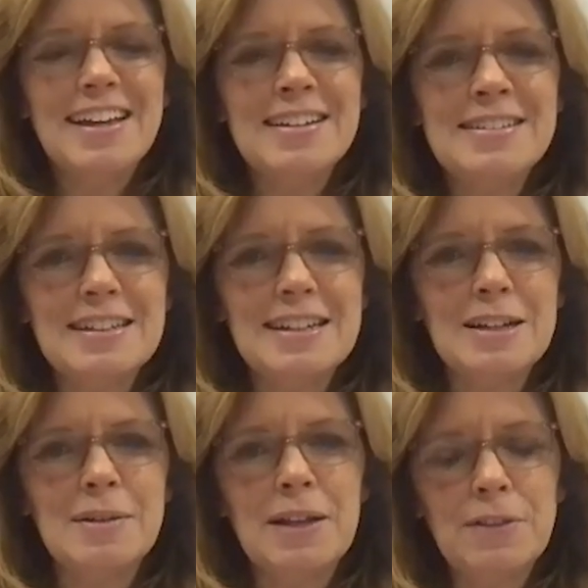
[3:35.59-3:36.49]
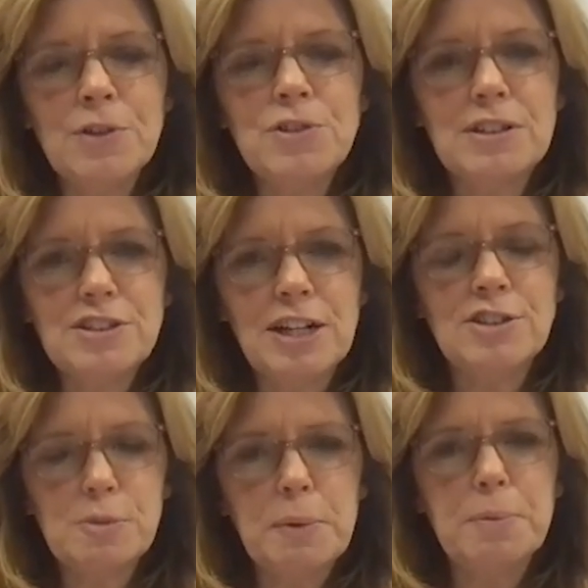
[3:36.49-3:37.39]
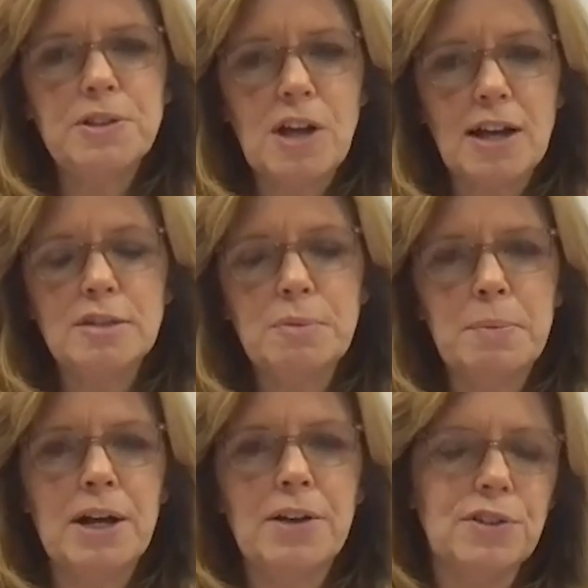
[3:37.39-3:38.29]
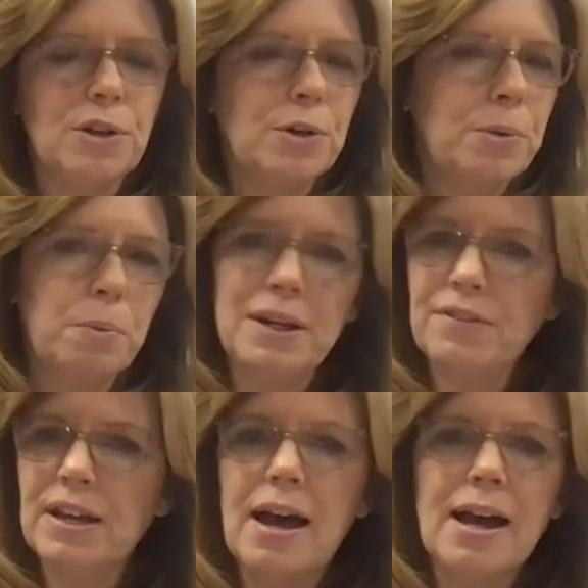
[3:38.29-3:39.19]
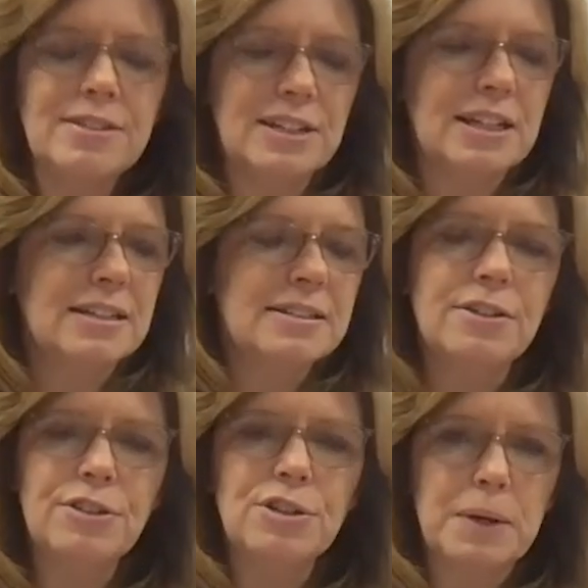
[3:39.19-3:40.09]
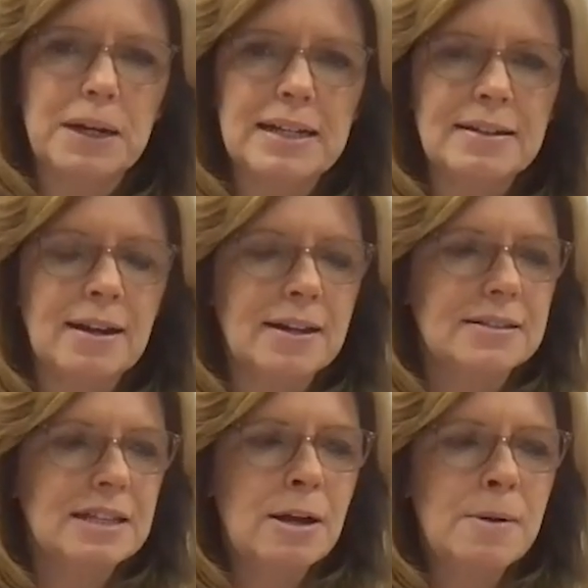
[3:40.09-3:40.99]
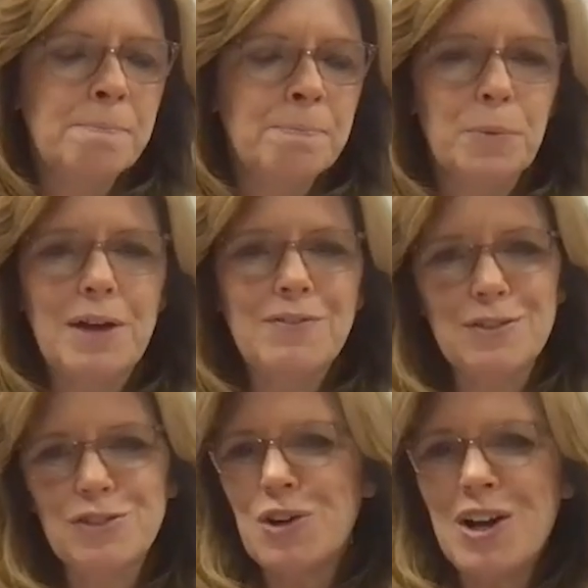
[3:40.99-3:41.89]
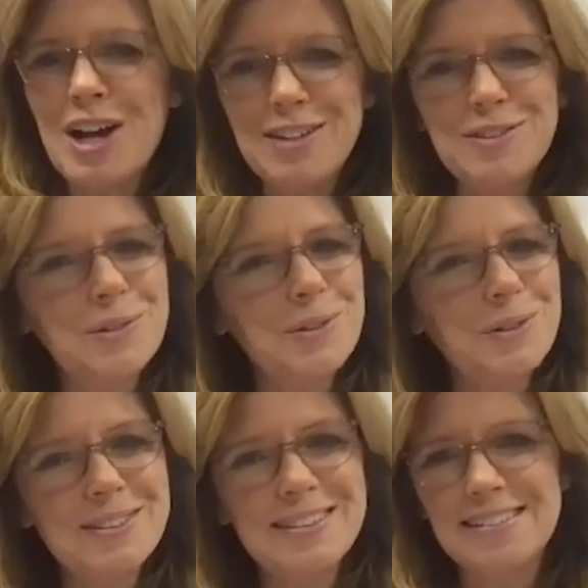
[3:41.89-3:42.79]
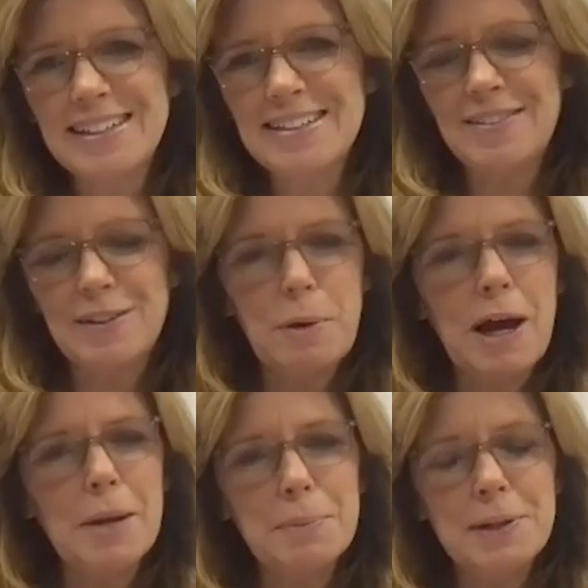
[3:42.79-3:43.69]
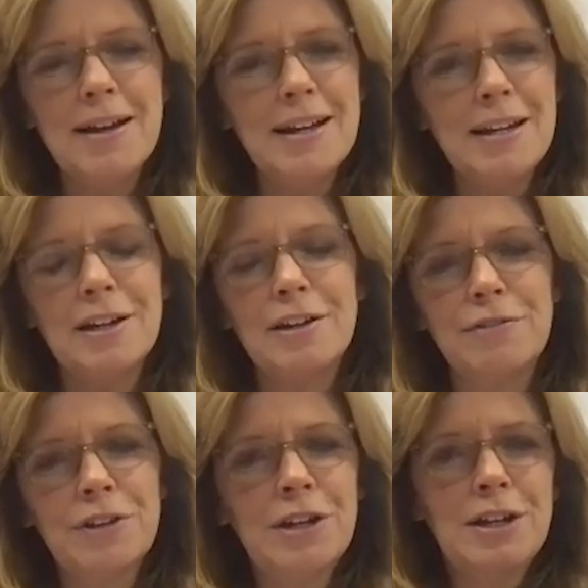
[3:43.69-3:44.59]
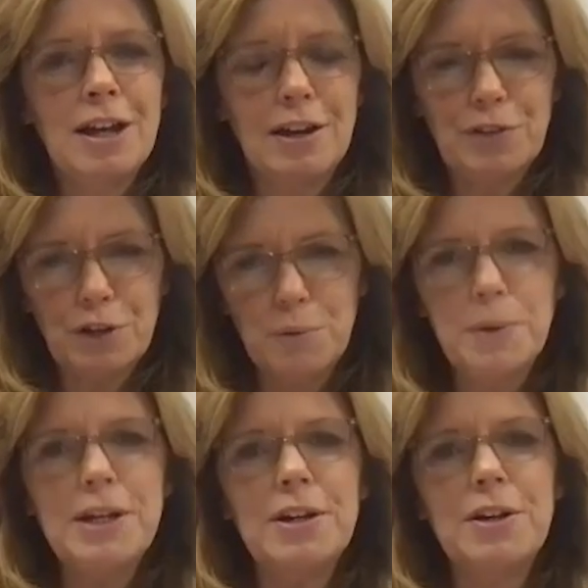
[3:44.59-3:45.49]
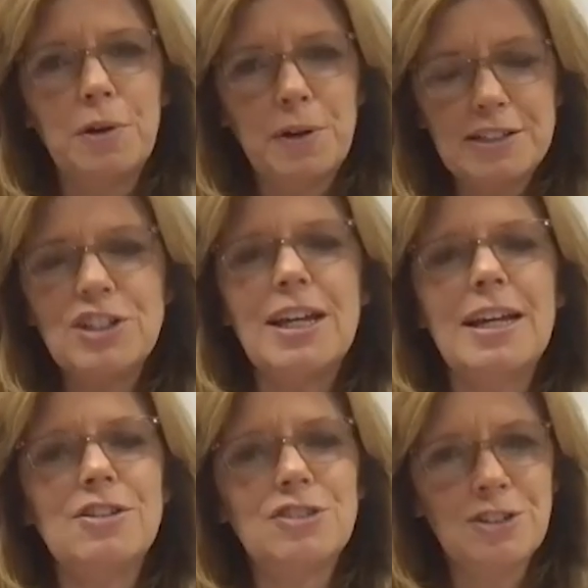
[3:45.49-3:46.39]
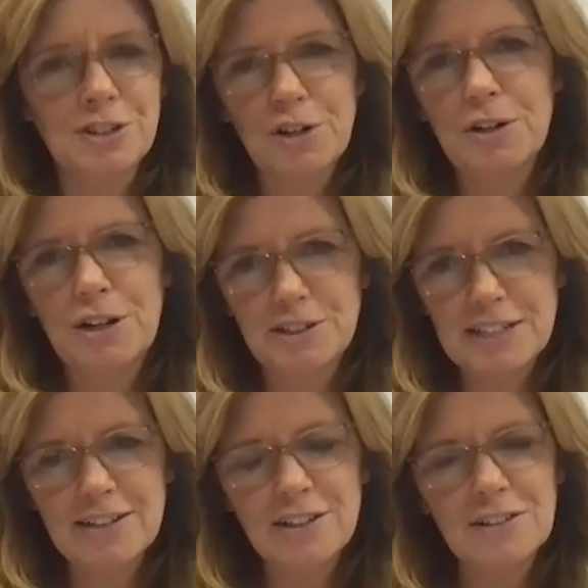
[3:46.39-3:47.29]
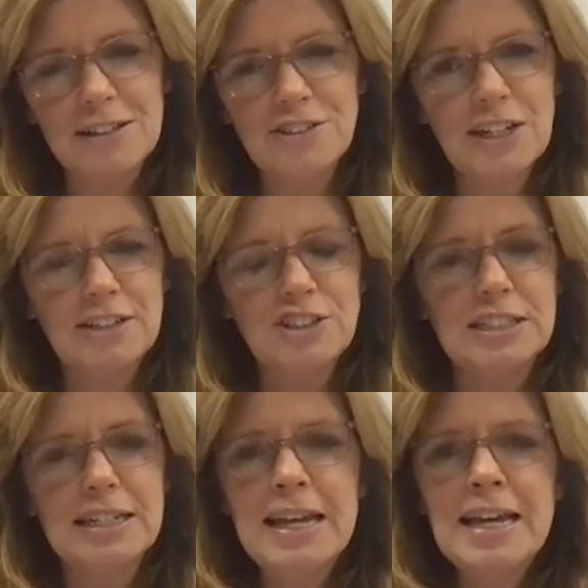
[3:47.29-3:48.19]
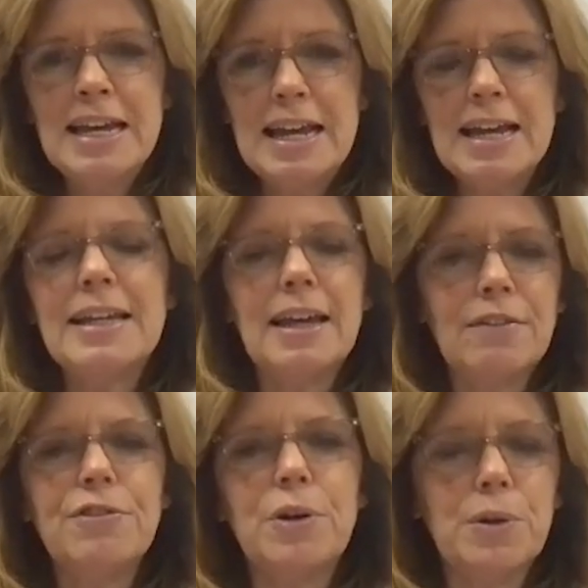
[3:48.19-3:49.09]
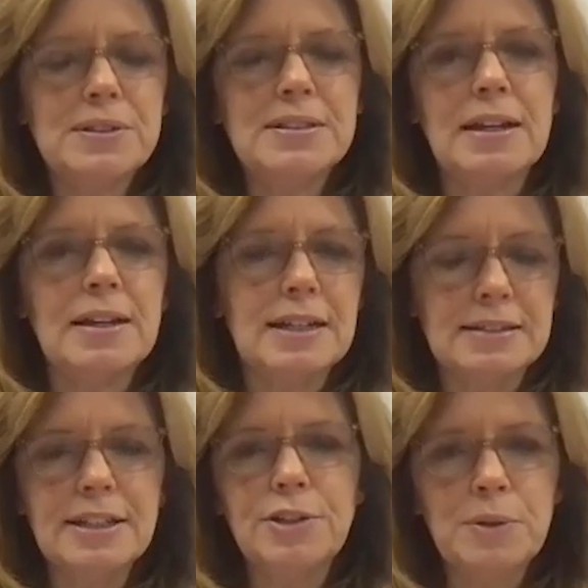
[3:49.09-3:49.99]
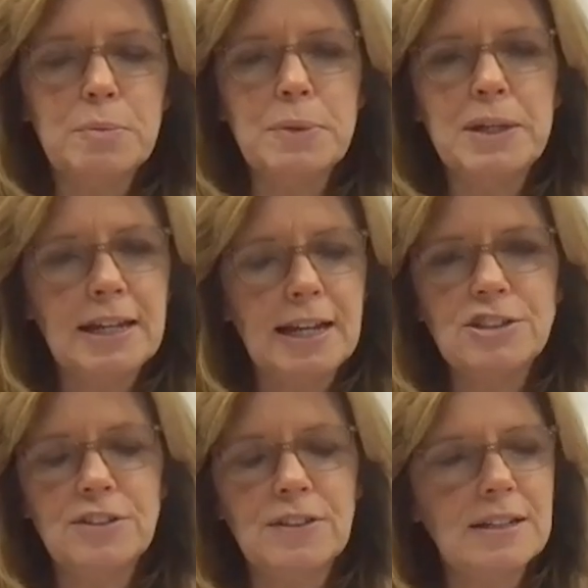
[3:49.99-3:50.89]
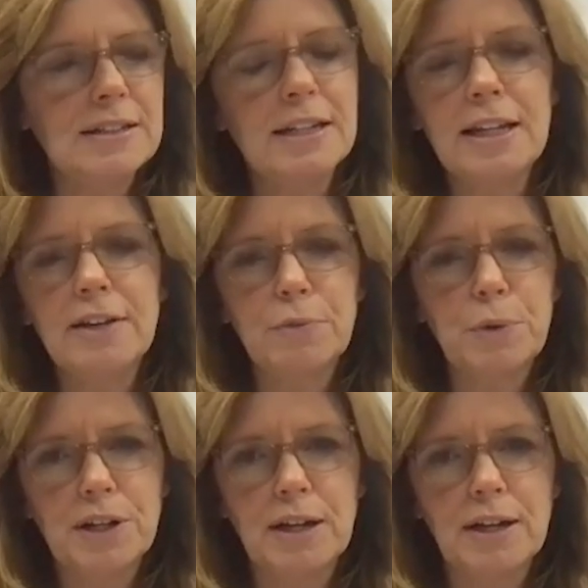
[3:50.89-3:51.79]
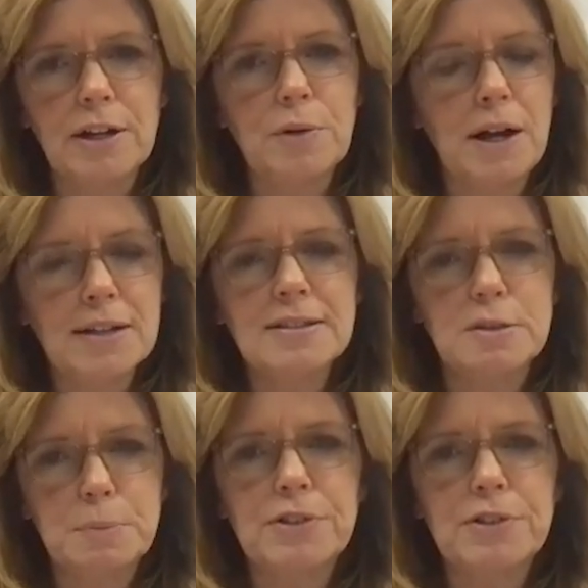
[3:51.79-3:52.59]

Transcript: and and and those are the challenges people are talking to me about so we've got to continue to recognize we have to have strong high schools that lead to the pipeline of, of career or education or, or technical education and get folks uh, continuing to be engaged in the dignity of work across the